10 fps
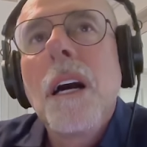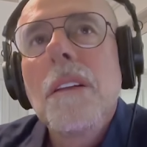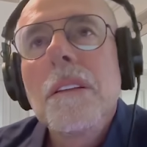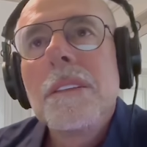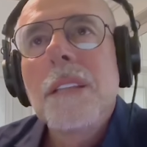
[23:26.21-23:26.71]
other
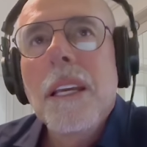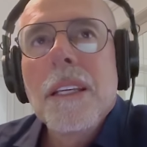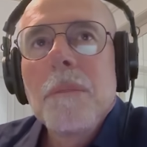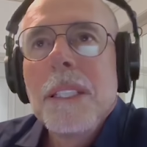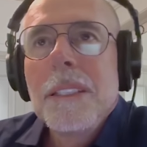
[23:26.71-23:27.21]
than
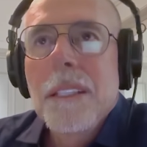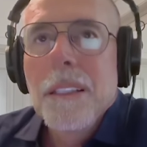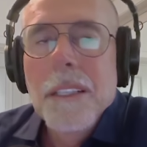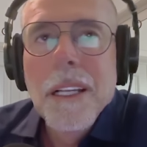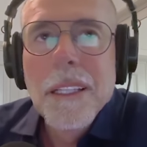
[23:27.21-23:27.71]
taking me
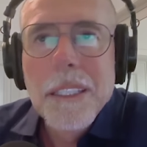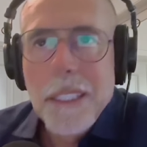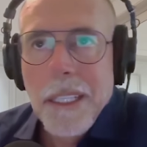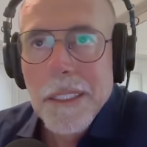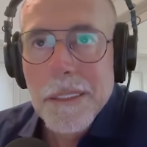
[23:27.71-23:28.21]
to LA
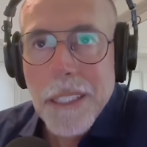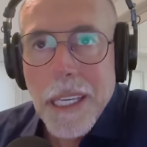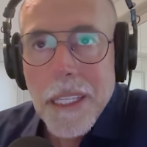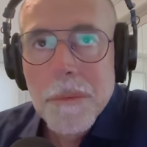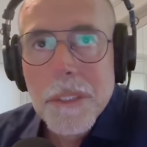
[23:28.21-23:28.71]
Kings
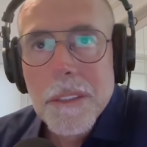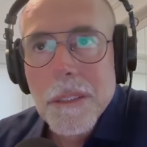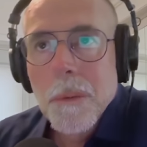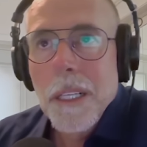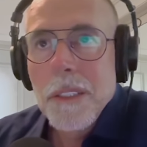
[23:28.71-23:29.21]
games to
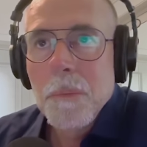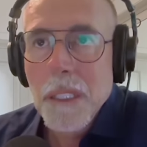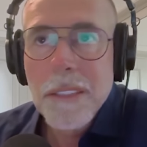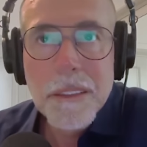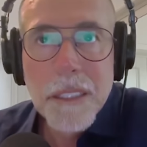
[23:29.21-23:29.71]
watch
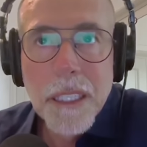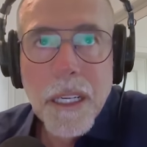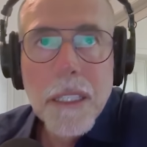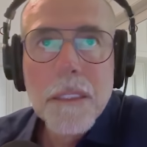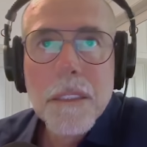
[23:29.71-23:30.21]
Marcel
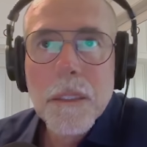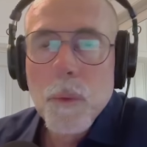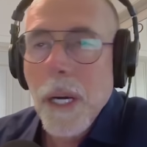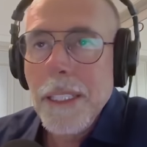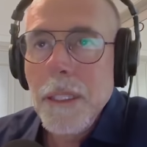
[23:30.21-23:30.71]
Dion and
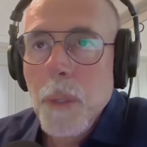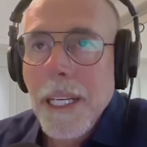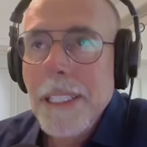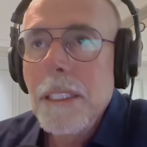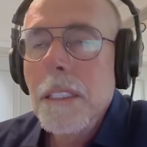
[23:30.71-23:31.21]
Whitey
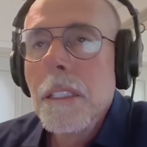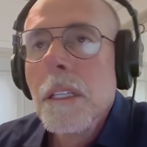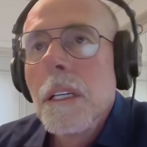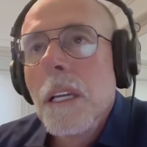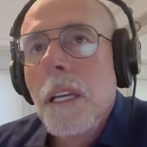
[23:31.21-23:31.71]
Whiting
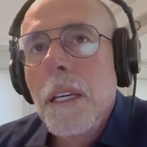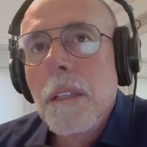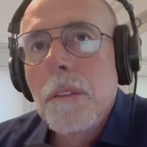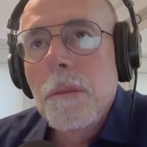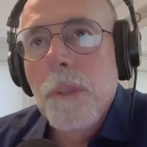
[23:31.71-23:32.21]
and
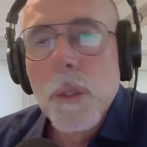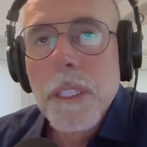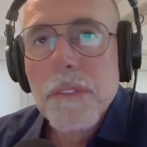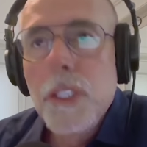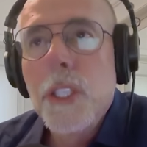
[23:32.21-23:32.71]
Rogi
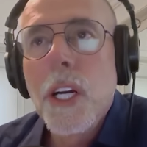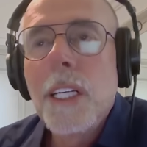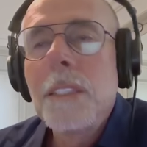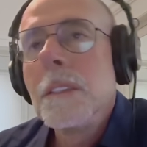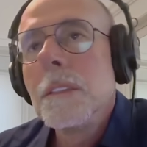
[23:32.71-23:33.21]

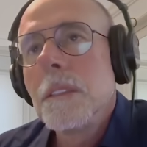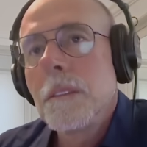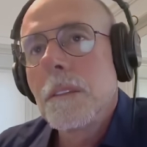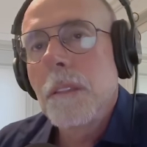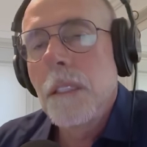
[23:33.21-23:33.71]
Vachon, these
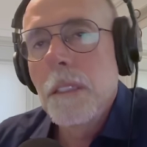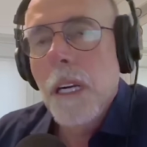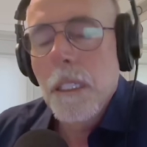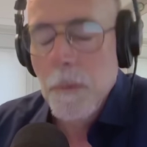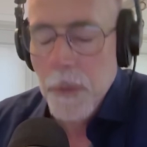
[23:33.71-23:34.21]
are great
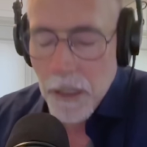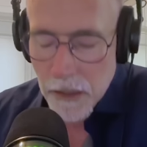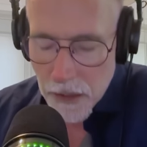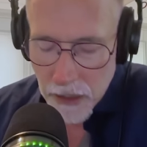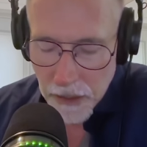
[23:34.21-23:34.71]
hockey
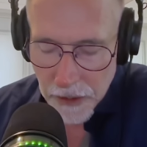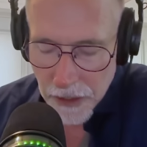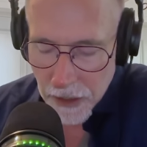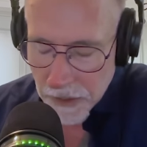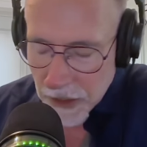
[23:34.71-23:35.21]
players you'll never
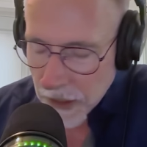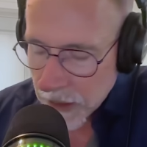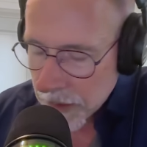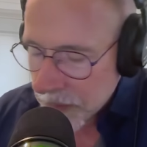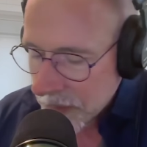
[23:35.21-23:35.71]
think of again,